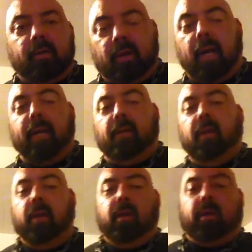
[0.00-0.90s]
All right?
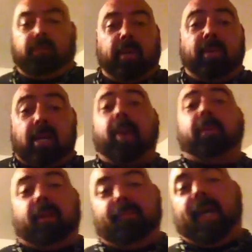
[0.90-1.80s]
I've trained with a
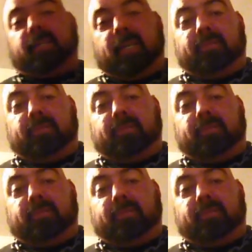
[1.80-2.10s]
couple of them, actually.